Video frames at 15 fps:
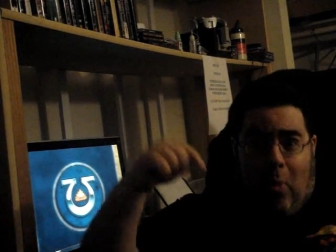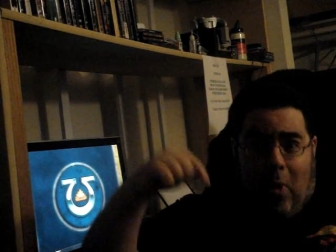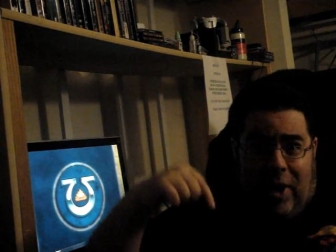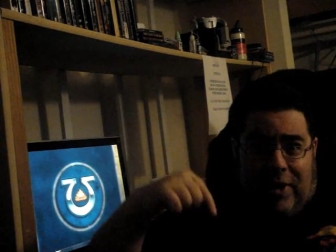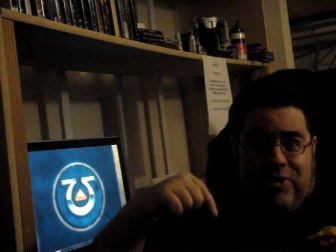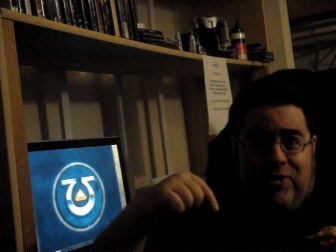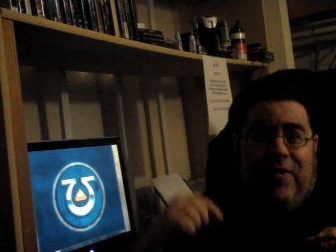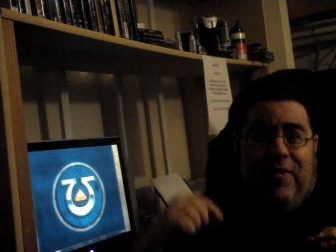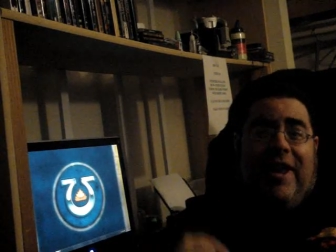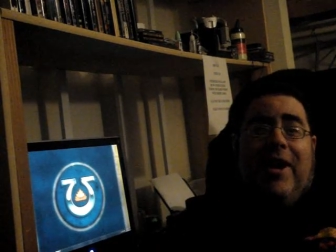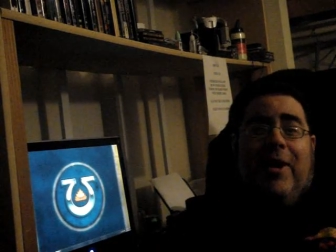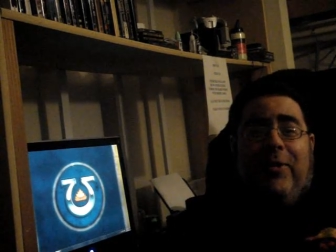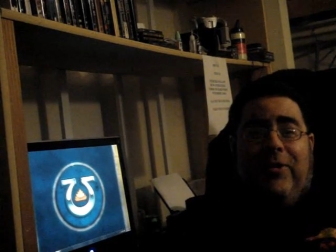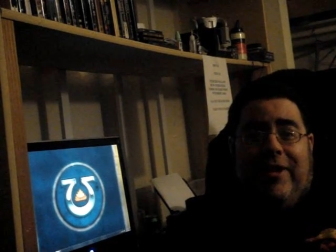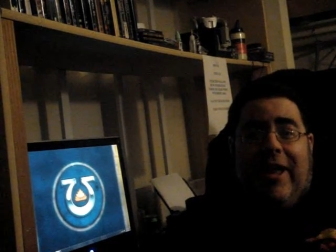watch the
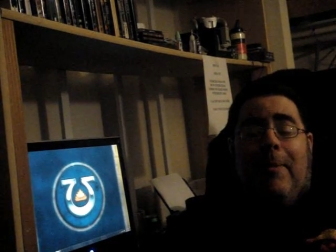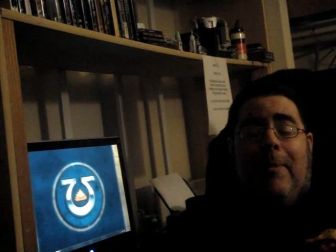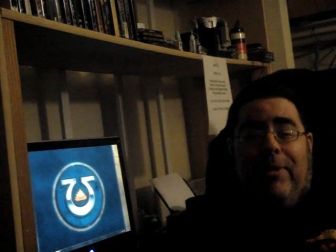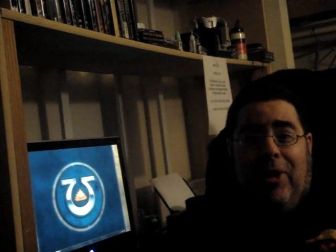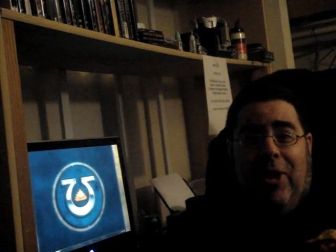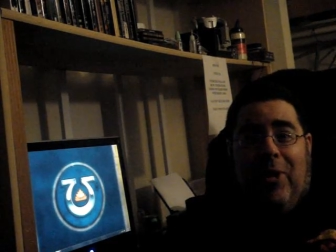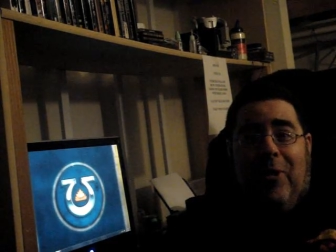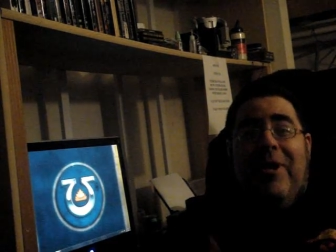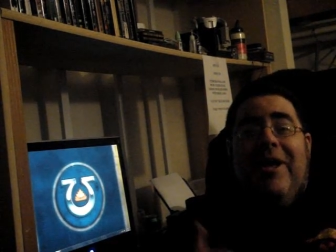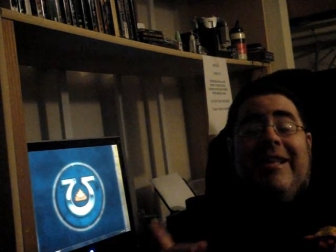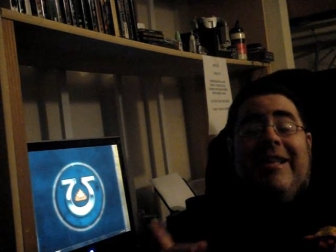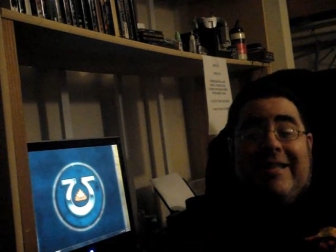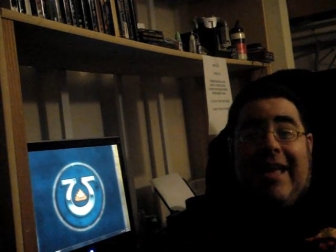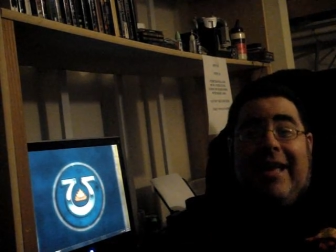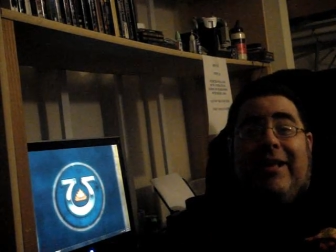videos down below.
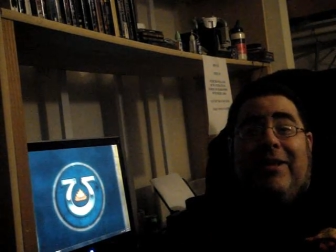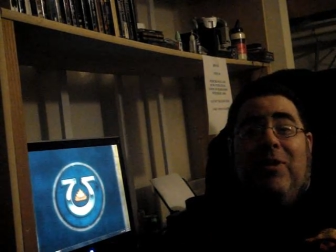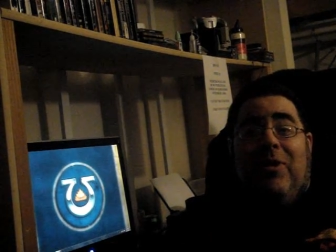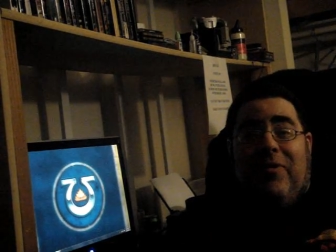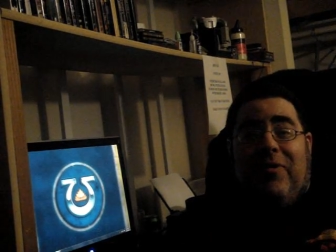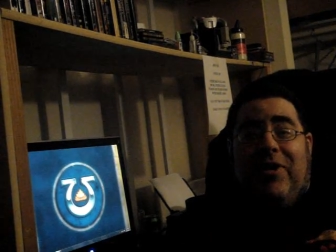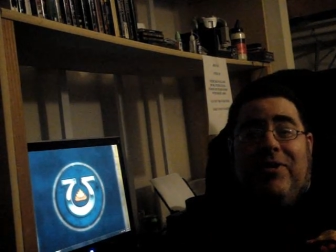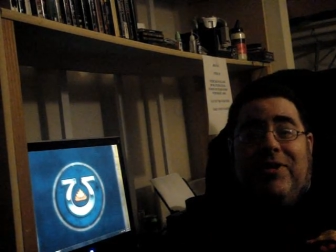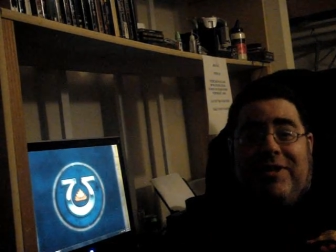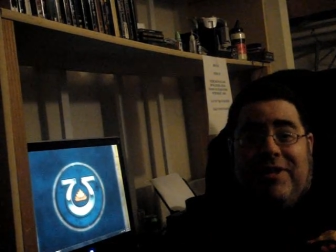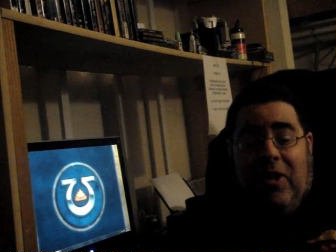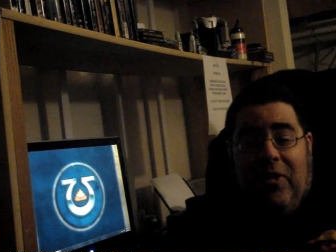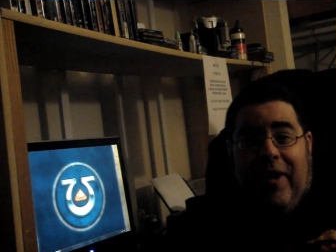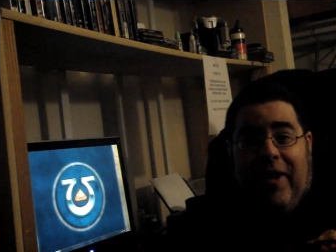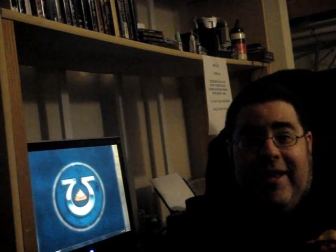Take a look for
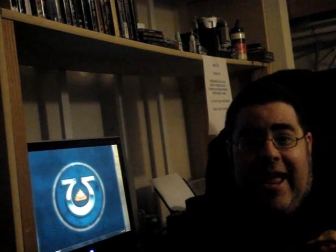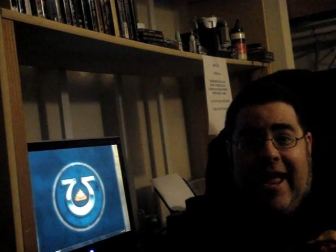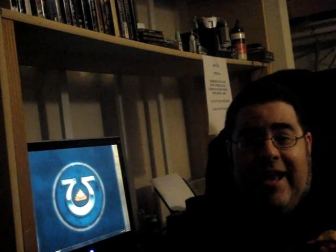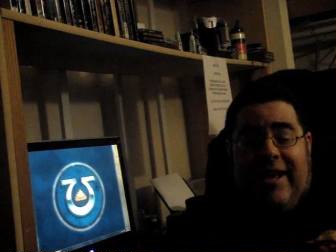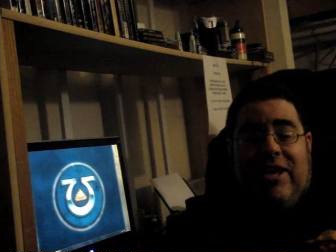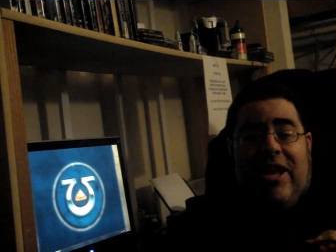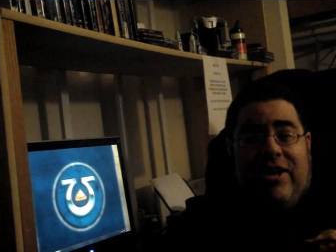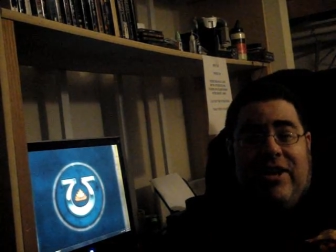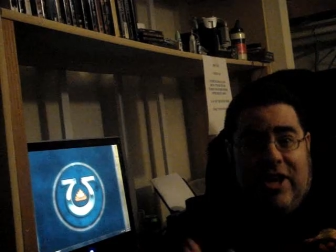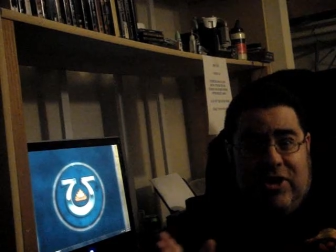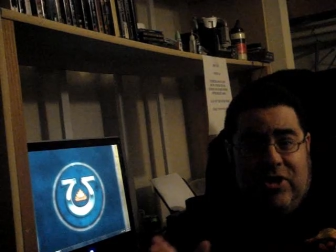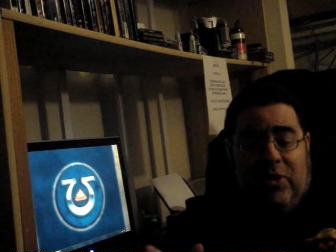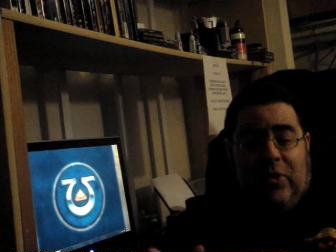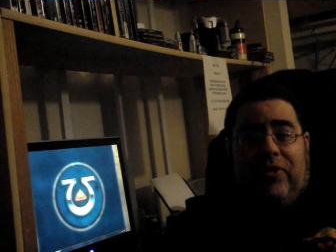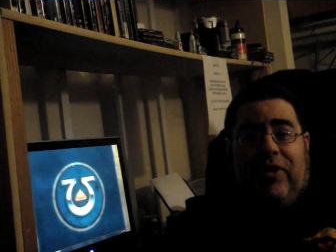yourself, and
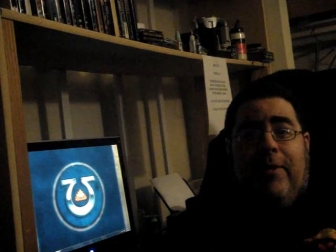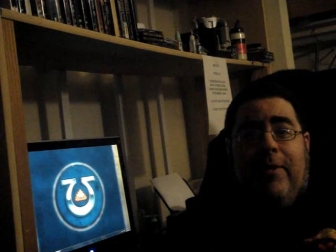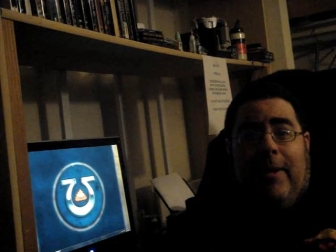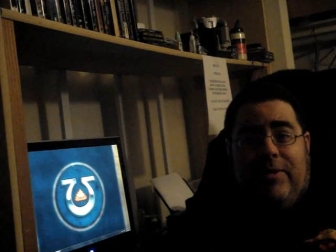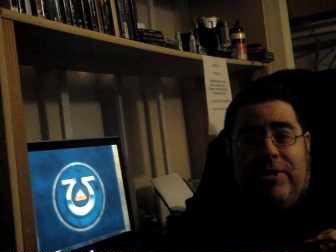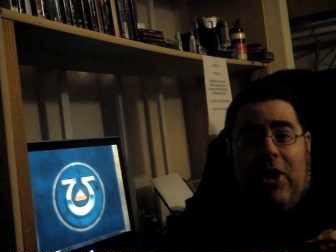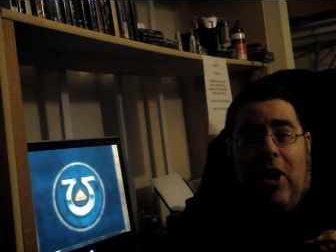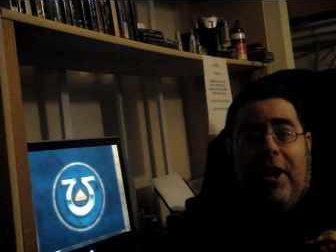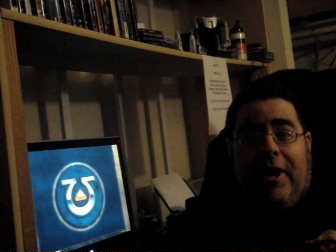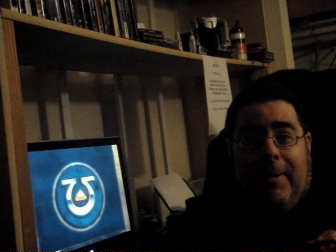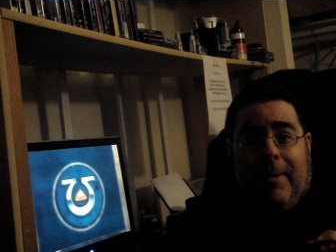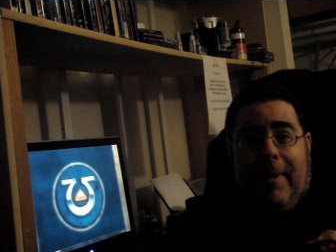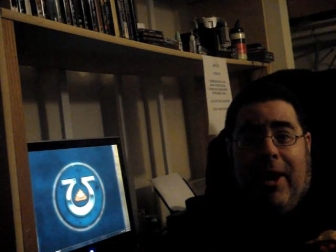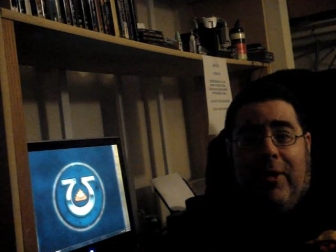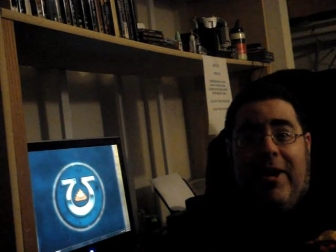you'll see what I'm
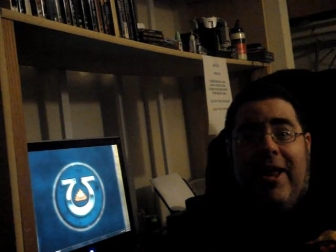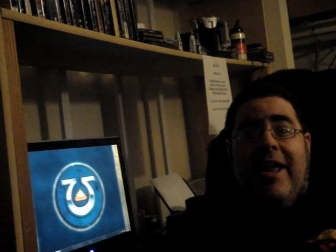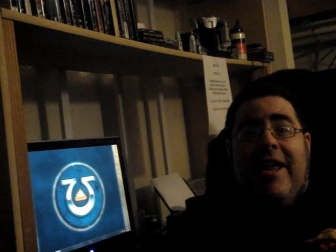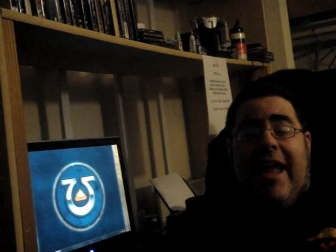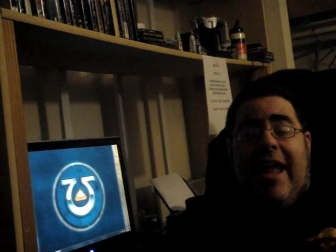talking about.